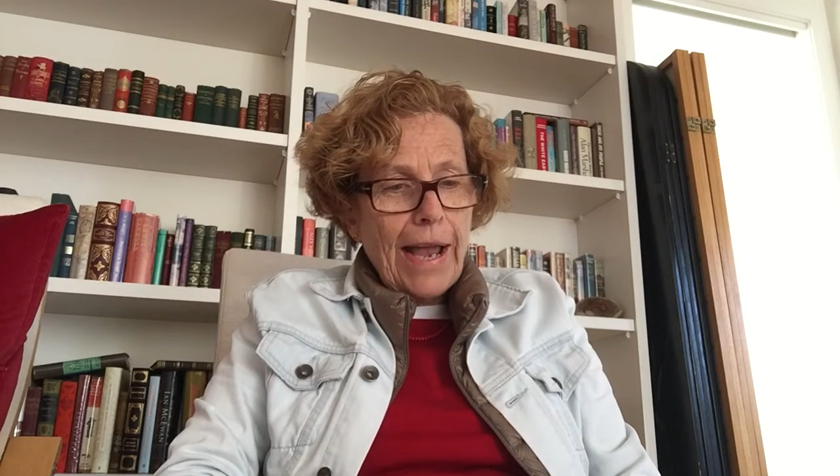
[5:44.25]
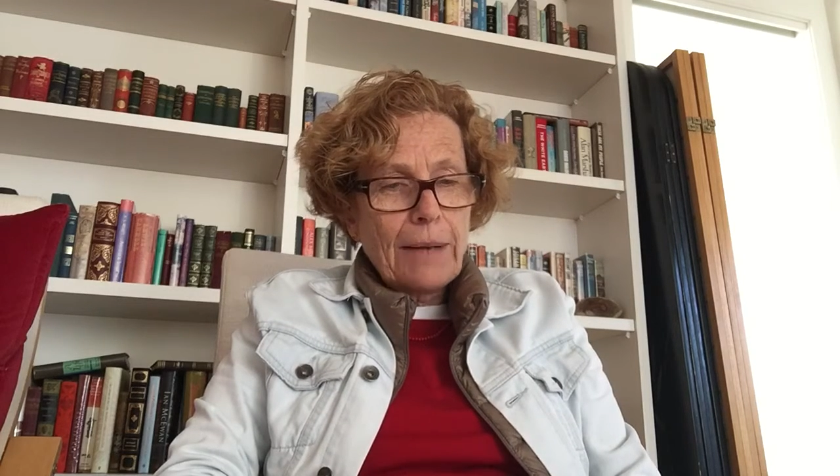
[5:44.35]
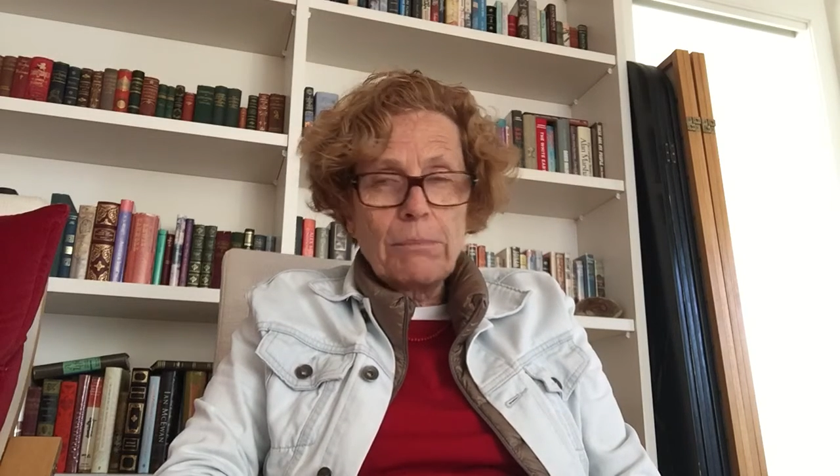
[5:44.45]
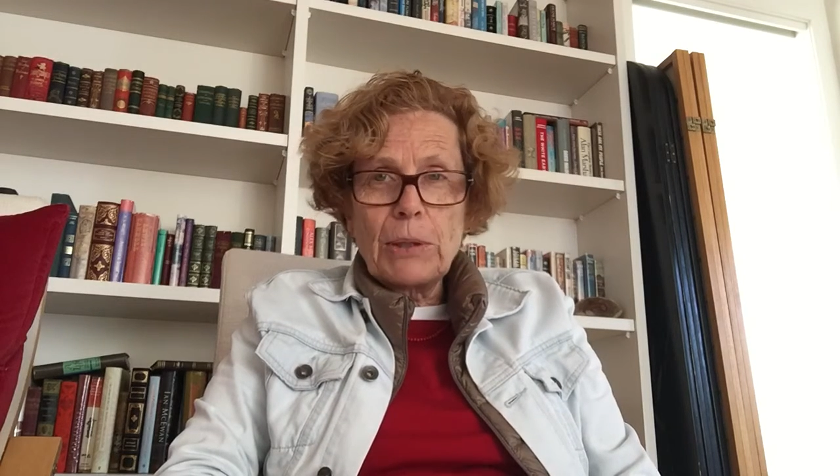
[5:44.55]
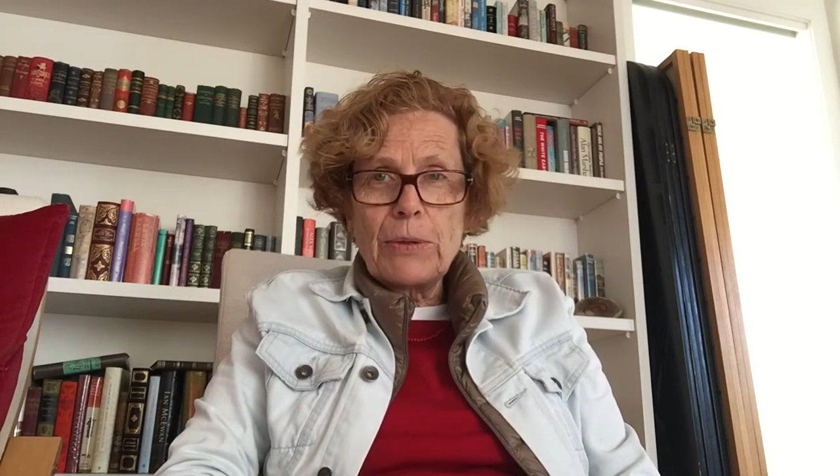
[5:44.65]

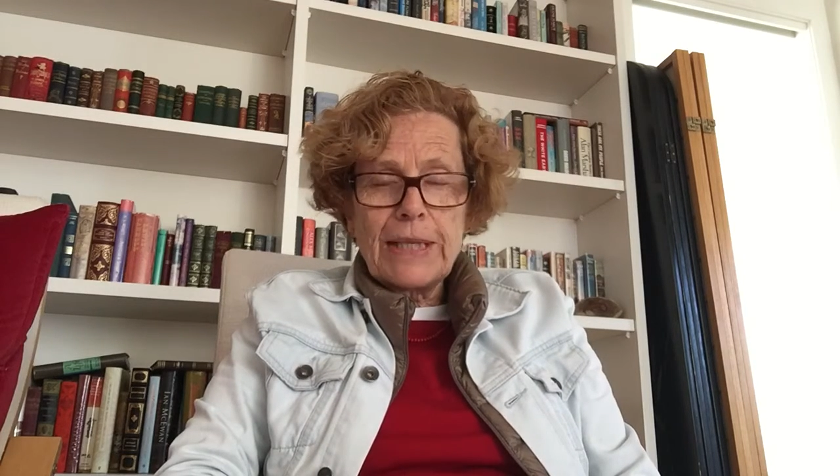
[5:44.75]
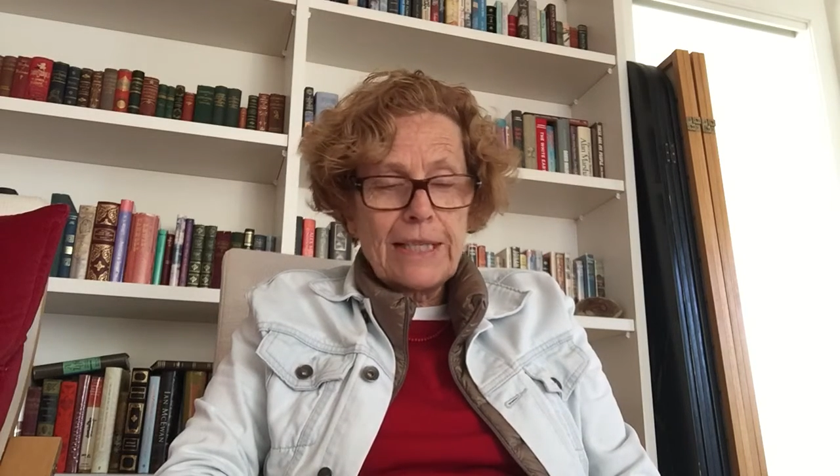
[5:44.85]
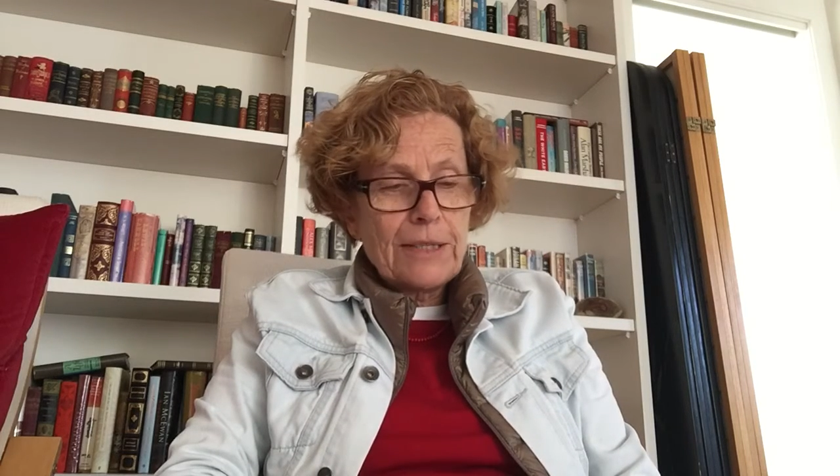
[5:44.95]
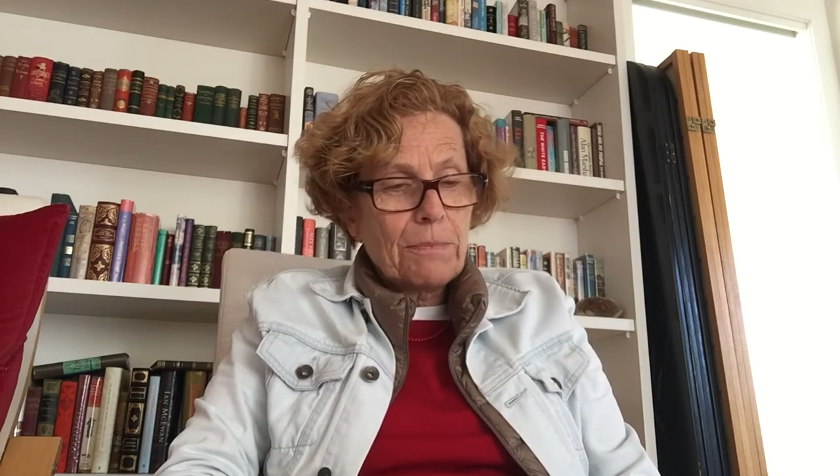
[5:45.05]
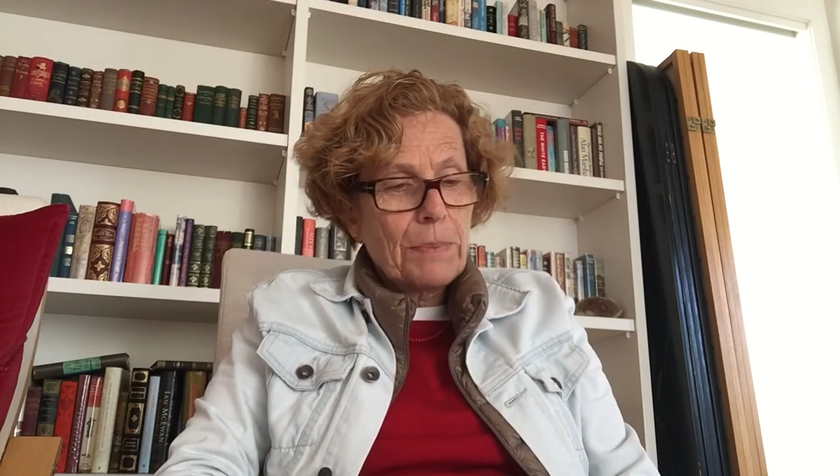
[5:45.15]
and blew it
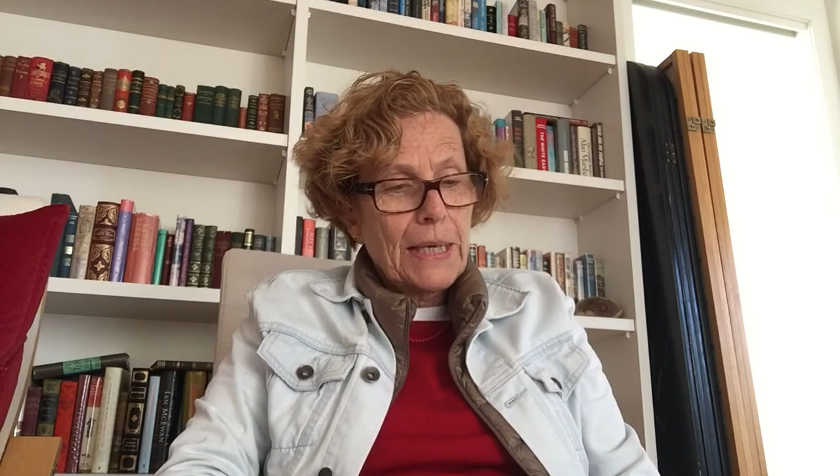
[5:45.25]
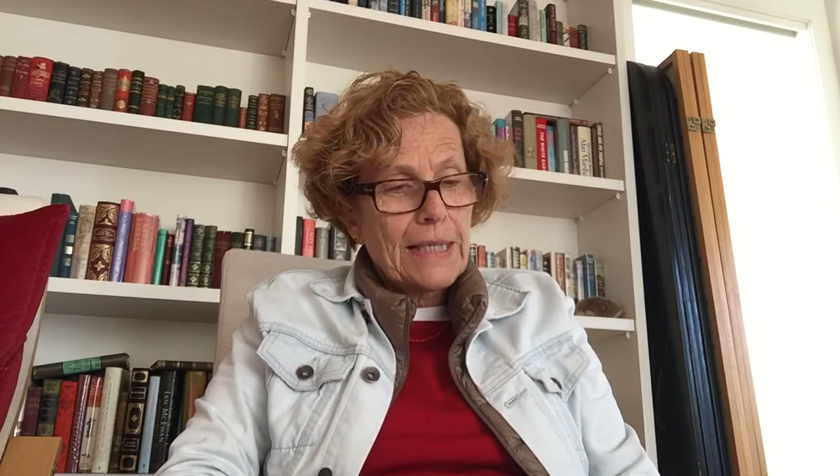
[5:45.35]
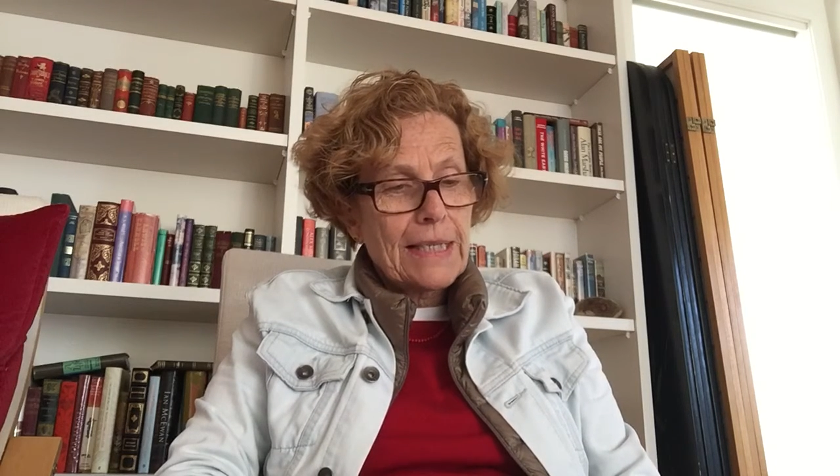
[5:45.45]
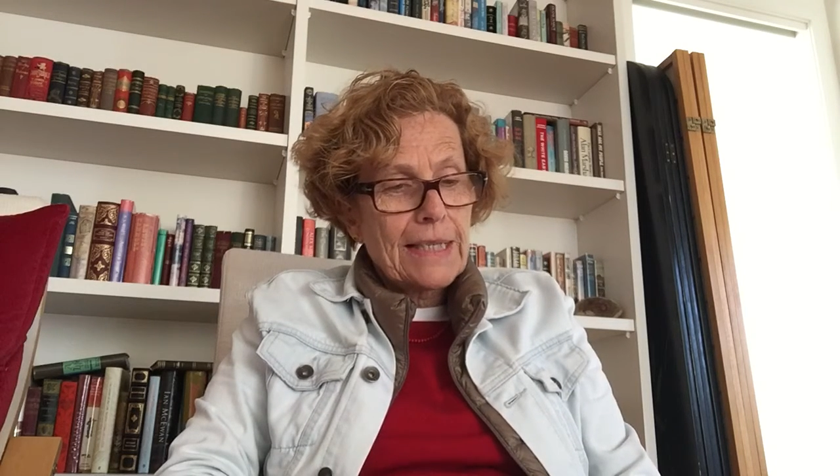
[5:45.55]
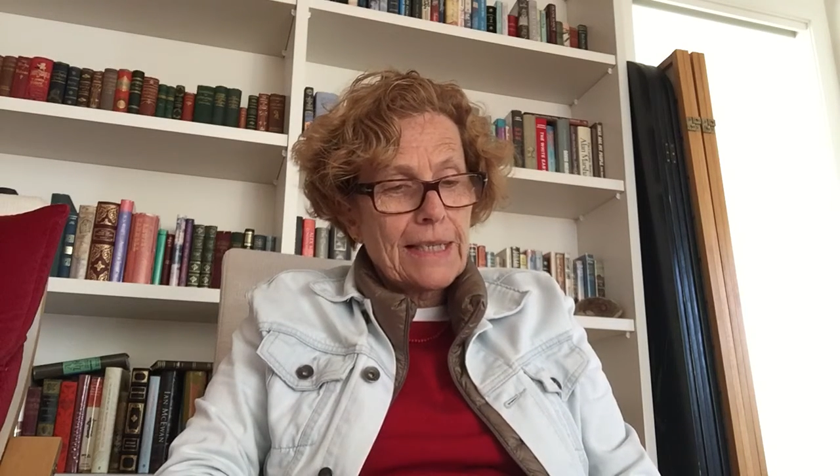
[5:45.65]
into
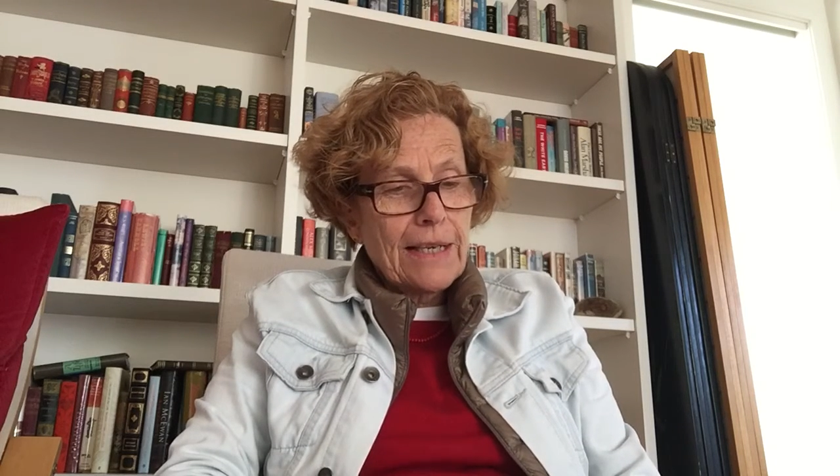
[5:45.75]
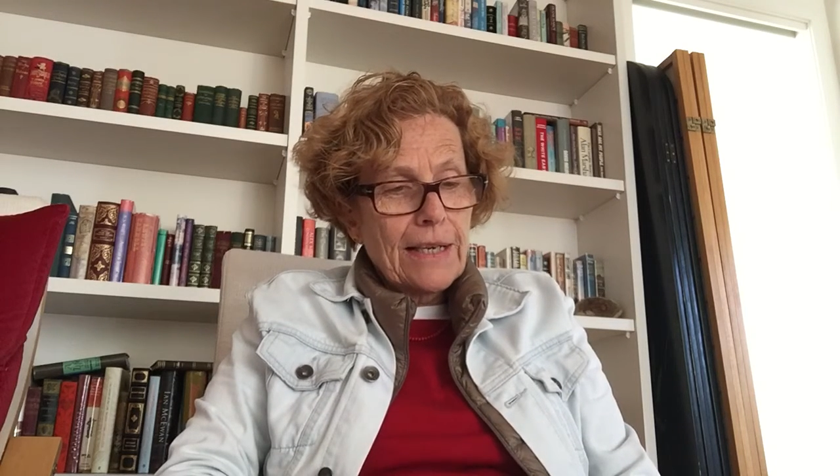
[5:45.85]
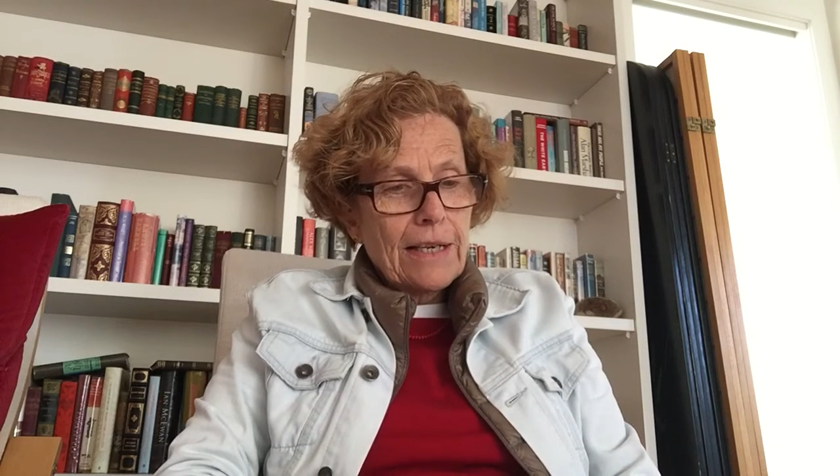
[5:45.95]
bits.